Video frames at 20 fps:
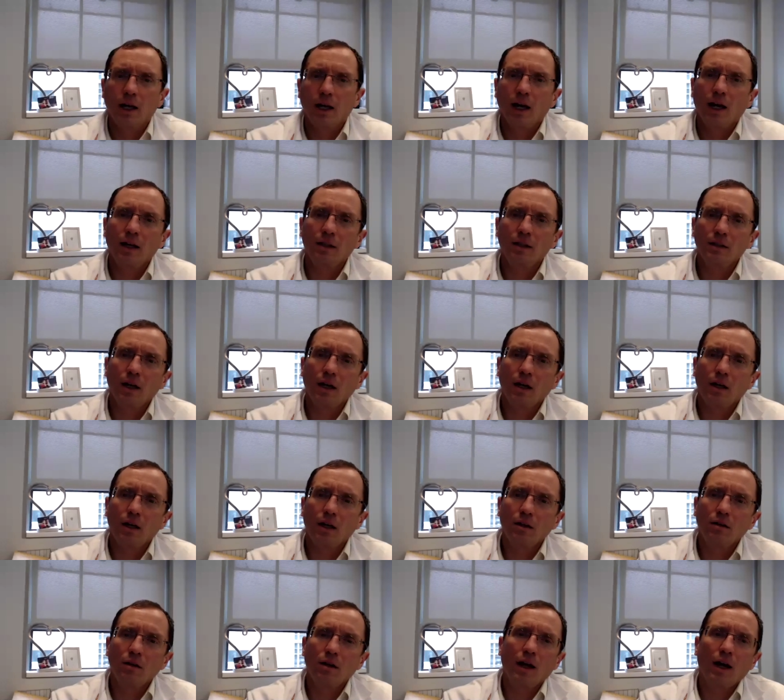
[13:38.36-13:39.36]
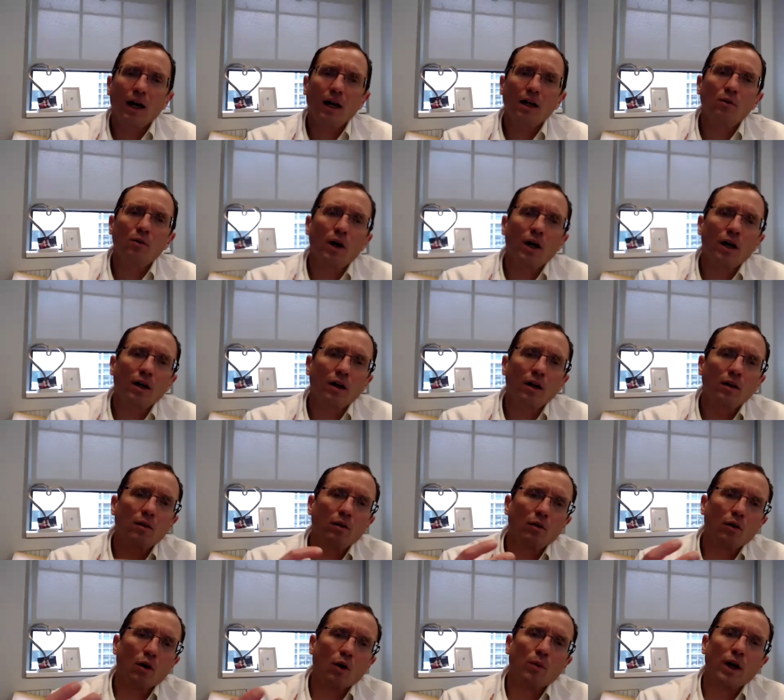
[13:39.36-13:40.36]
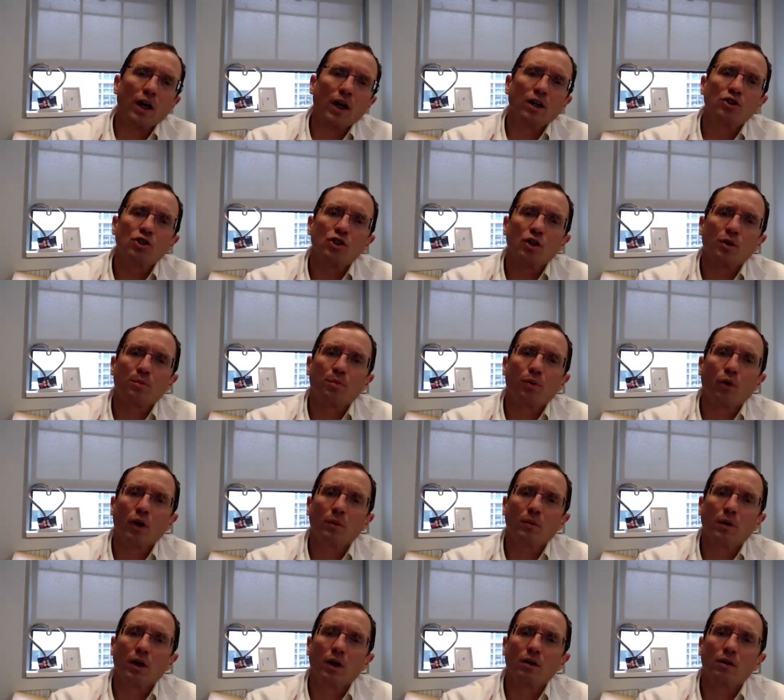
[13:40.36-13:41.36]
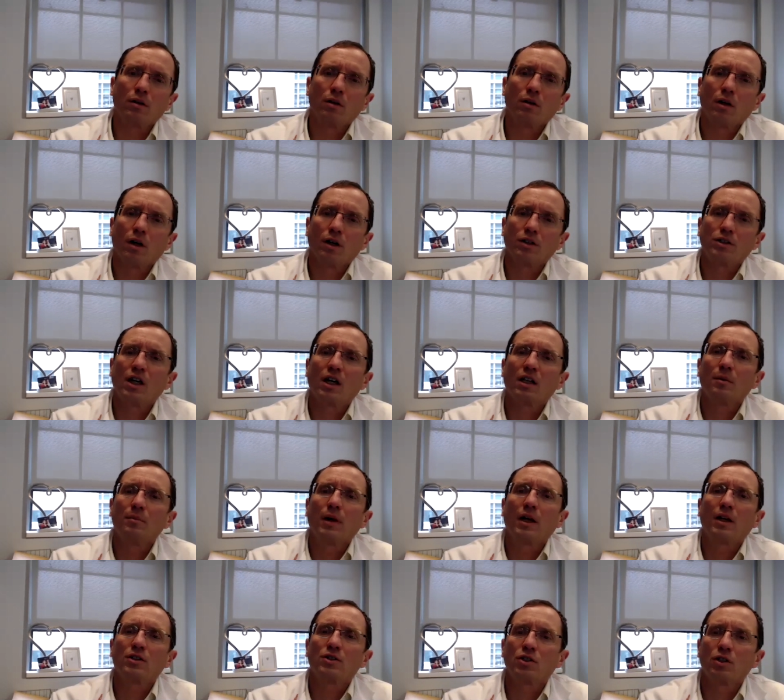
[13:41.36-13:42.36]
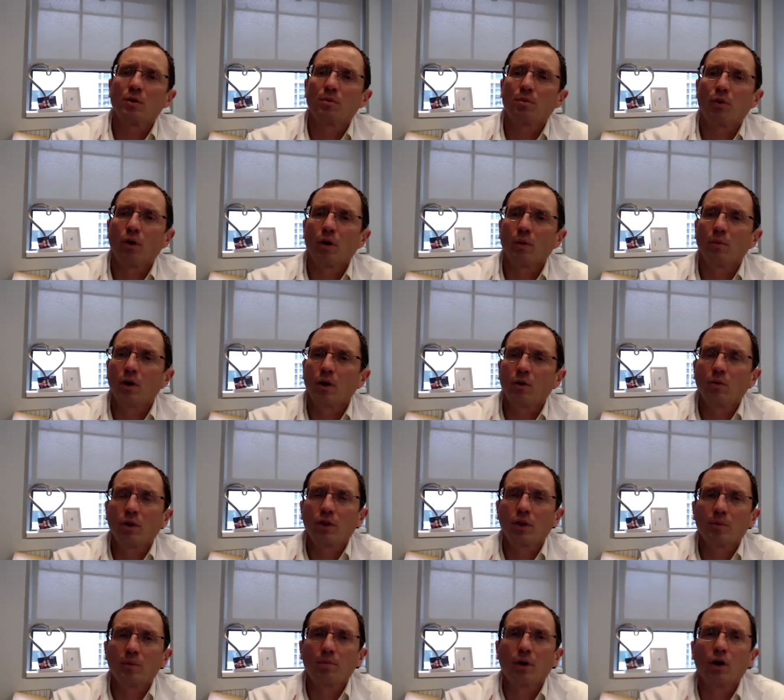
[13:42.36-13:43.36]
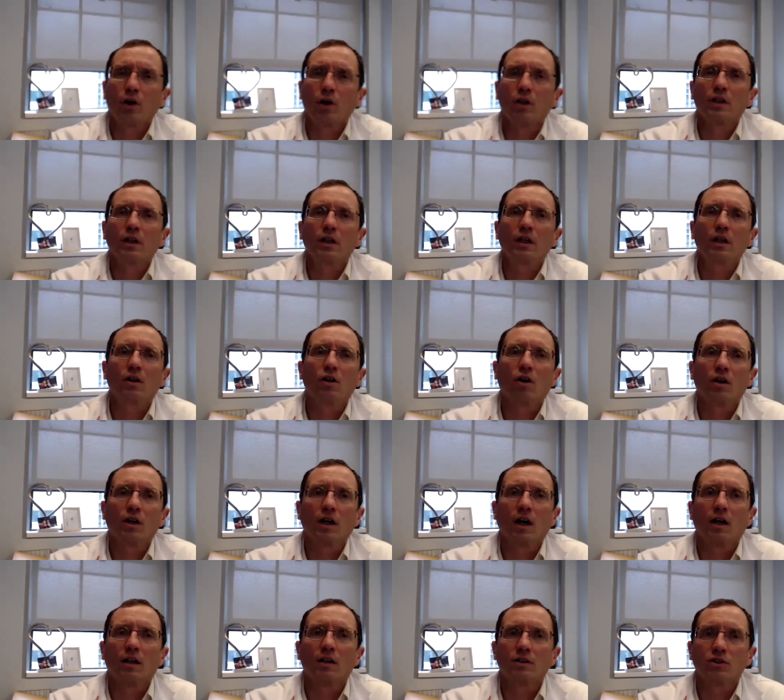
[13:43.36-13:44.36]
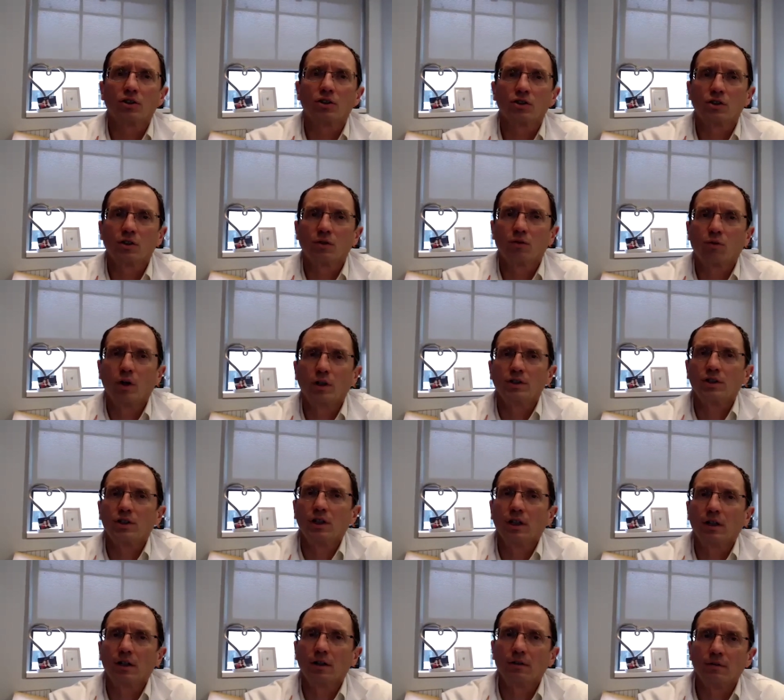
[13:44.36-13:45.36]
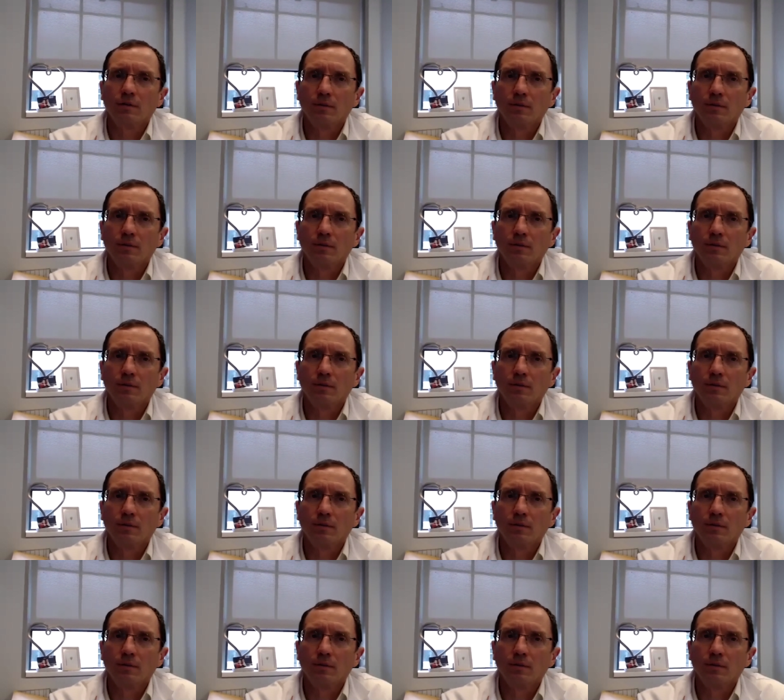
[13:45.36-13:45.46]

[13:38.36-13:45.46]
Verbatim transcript: And then how do I arrange an appointment a telemedicine appointment with a Pauley cardiologist if one's needed.